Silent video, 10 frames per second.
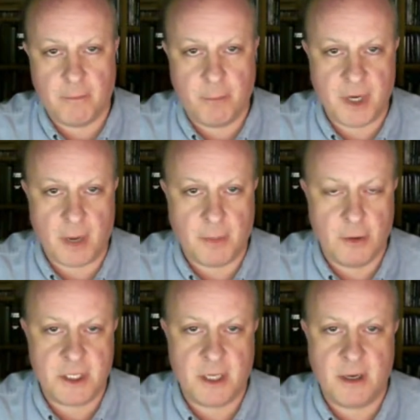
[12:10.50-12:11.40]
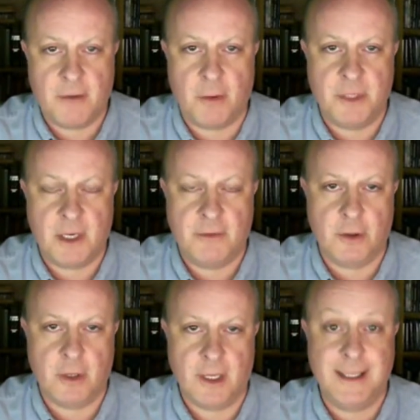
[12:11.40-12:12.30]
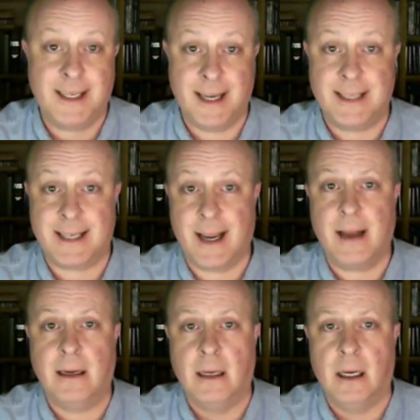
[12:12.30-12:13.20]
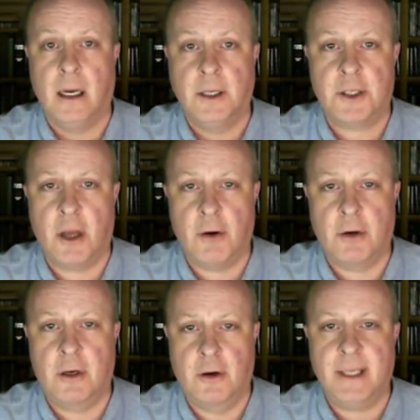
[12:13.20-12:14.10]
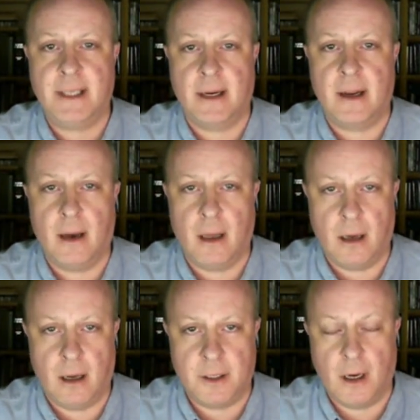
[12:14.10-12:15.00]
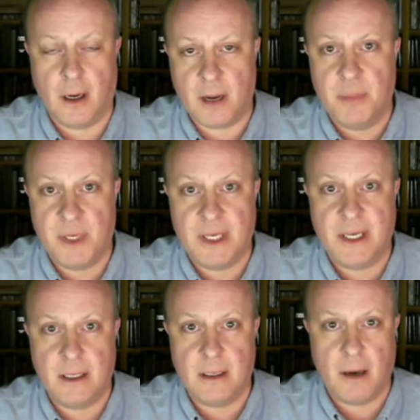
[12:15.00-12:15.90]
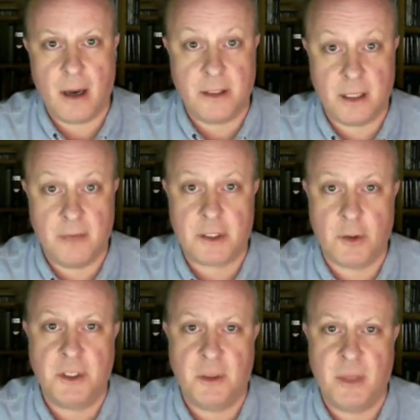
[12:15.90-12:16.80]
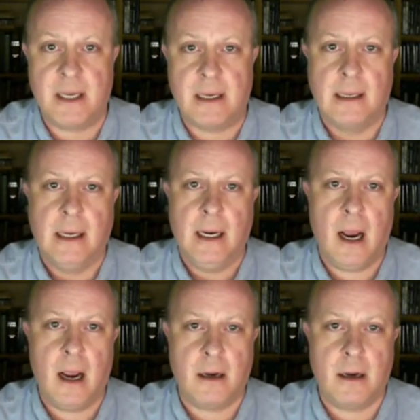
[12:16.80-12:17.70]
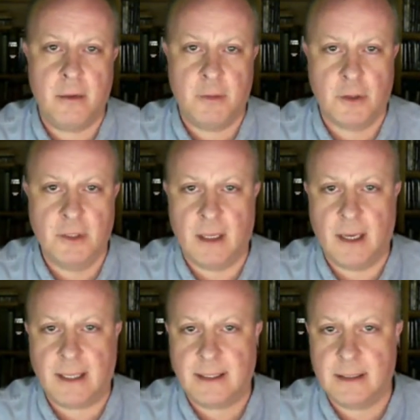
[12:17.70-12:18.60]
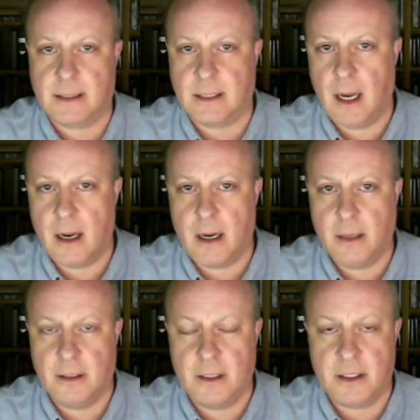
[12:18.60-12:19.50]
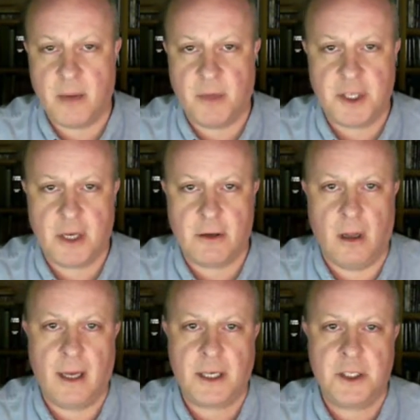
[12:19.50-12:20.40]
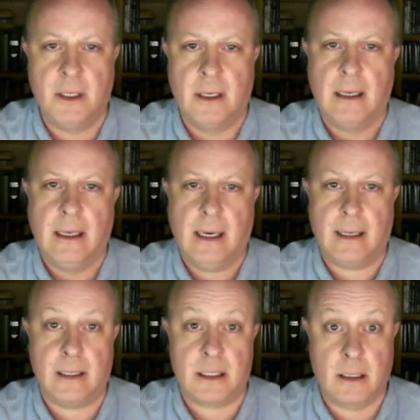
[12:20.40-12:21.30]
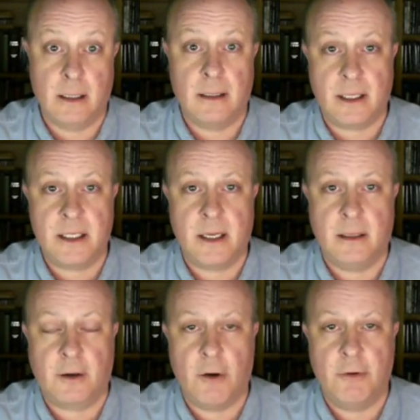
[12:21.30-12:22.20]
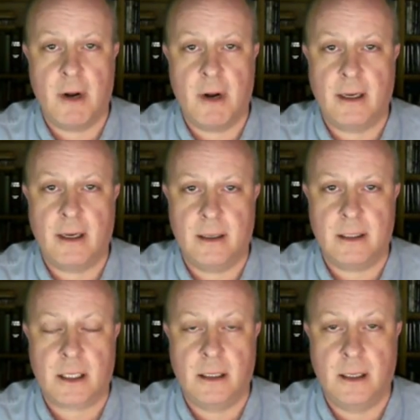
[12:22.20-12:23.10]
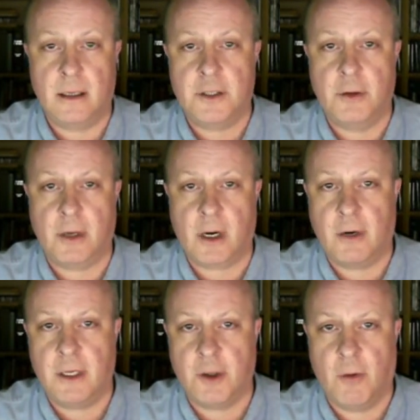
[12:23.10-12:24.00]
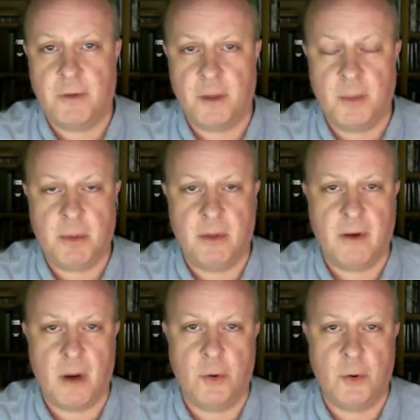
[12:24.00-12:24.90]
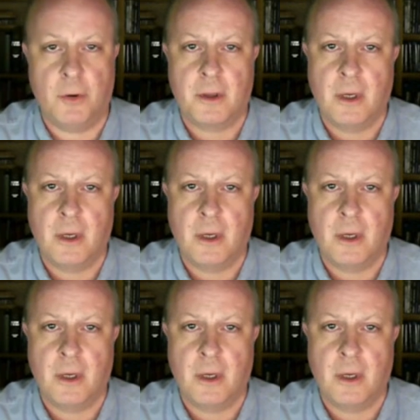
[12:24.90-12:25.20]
PMQs today from Dave Duggan indicates again just how great an MP Dave is going to be. He was only elected in the December general election, and it's clear that he's hit the ground running, and it's clear he's doing a great job for the people of Arbroath.